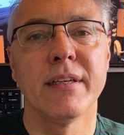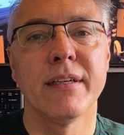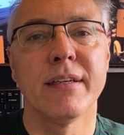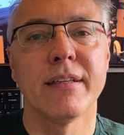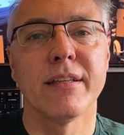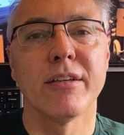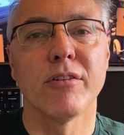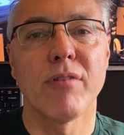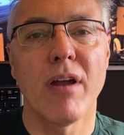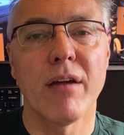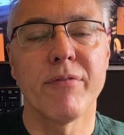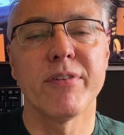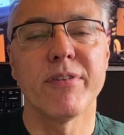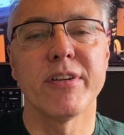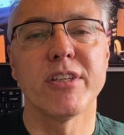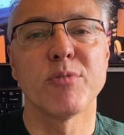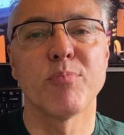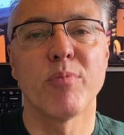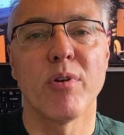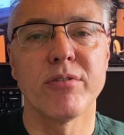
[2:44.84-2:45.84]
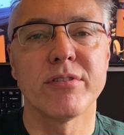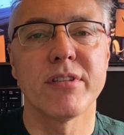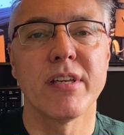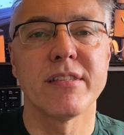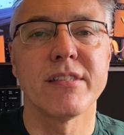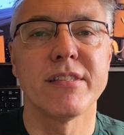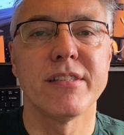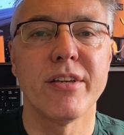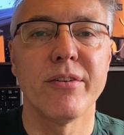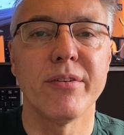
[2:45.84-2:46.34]
the graphics
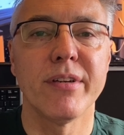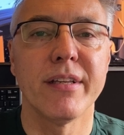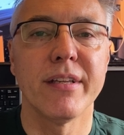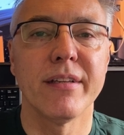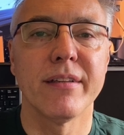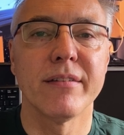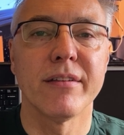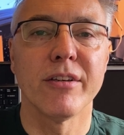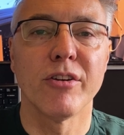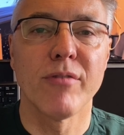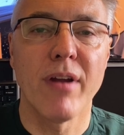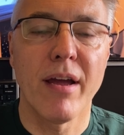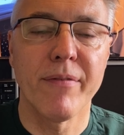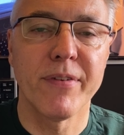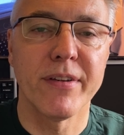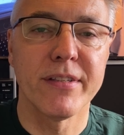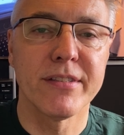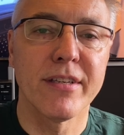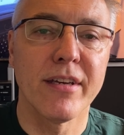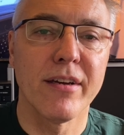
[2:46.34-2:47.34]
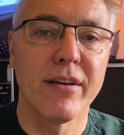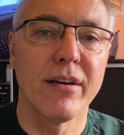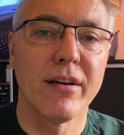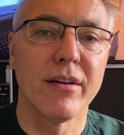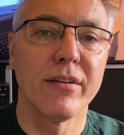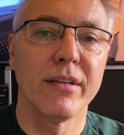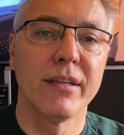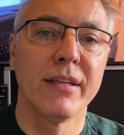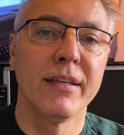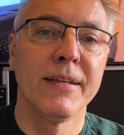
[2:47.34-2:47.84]
processing unit, the graphics
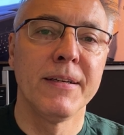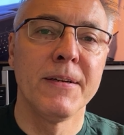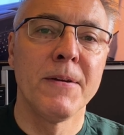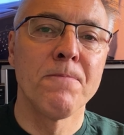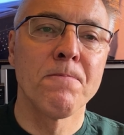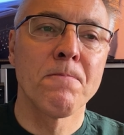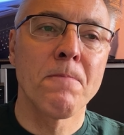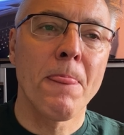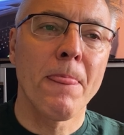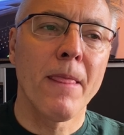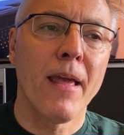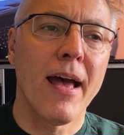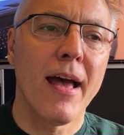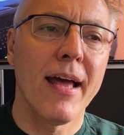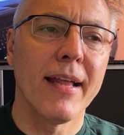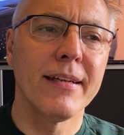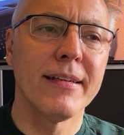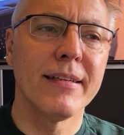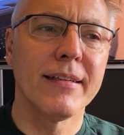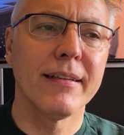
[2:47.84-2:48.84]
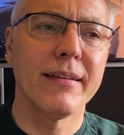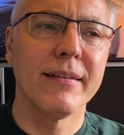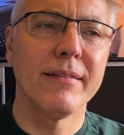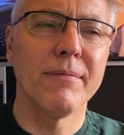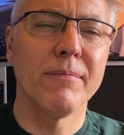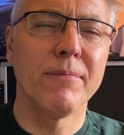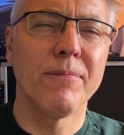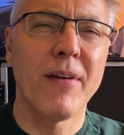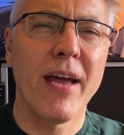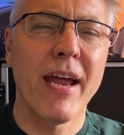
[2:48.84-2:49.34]
card. And
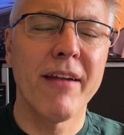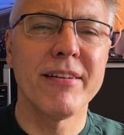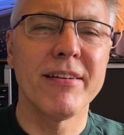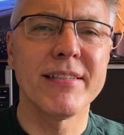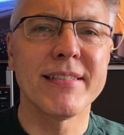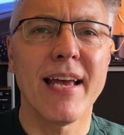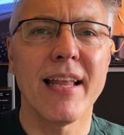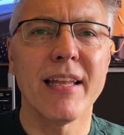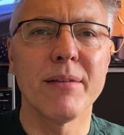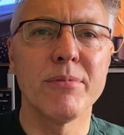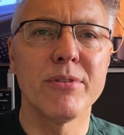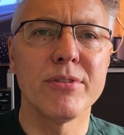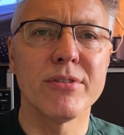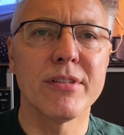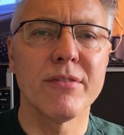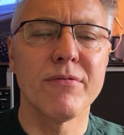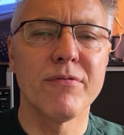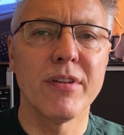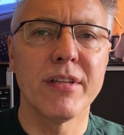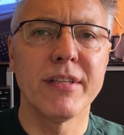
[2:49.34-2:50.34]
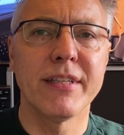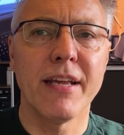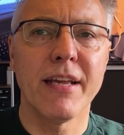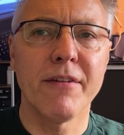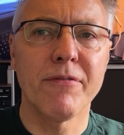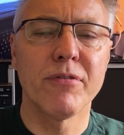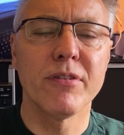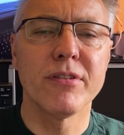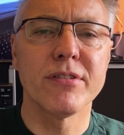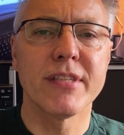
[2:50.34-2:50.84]
various elements of the
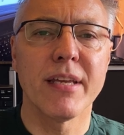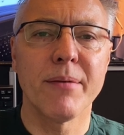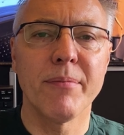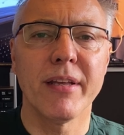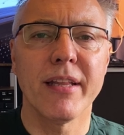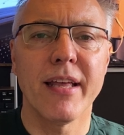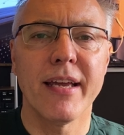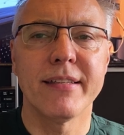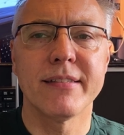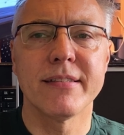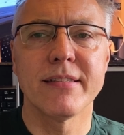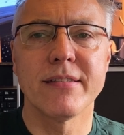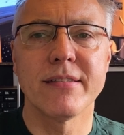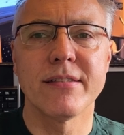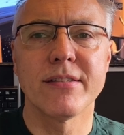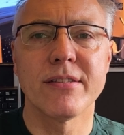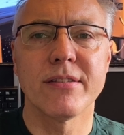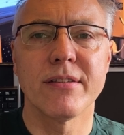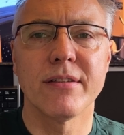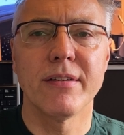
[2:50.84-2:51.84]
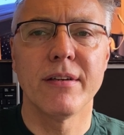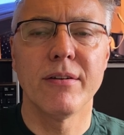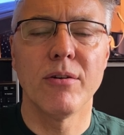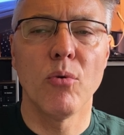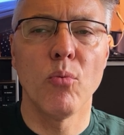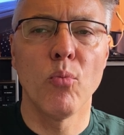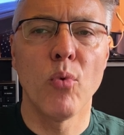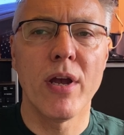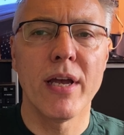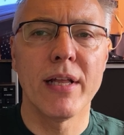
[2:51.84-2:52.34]
different simulators
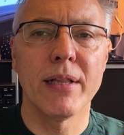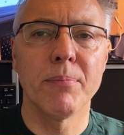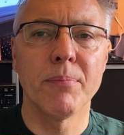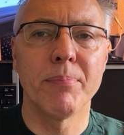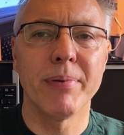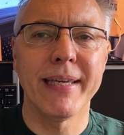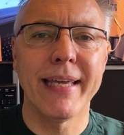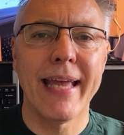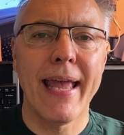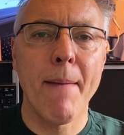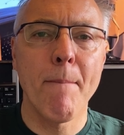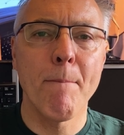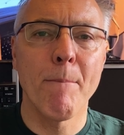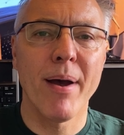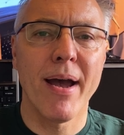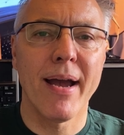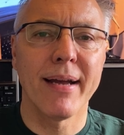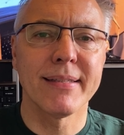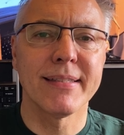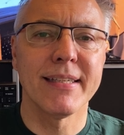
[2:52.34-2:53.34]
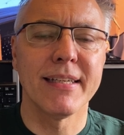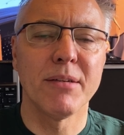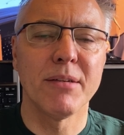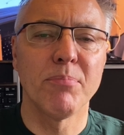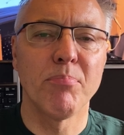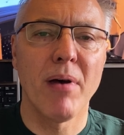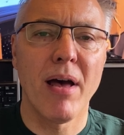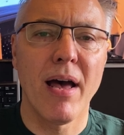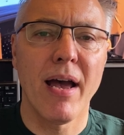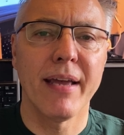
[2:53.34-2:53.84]
will be impacted
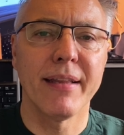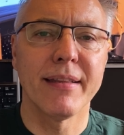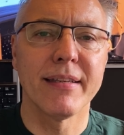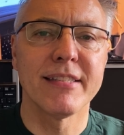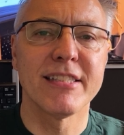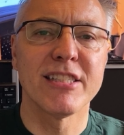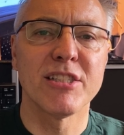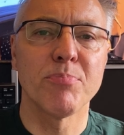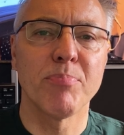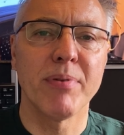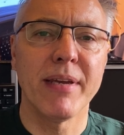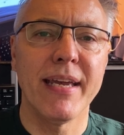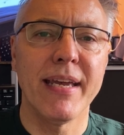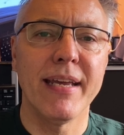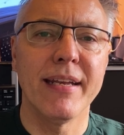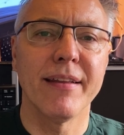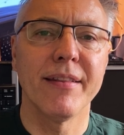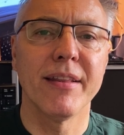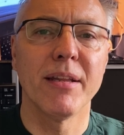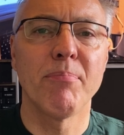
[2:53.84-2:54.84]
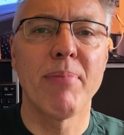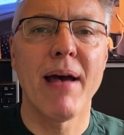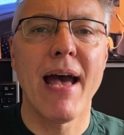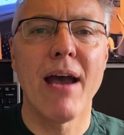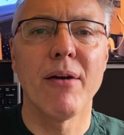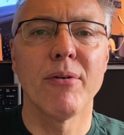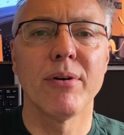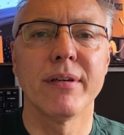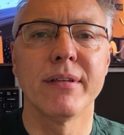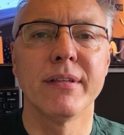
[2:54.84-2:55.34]
by the speed and the
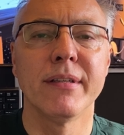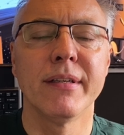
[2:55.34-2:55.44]
power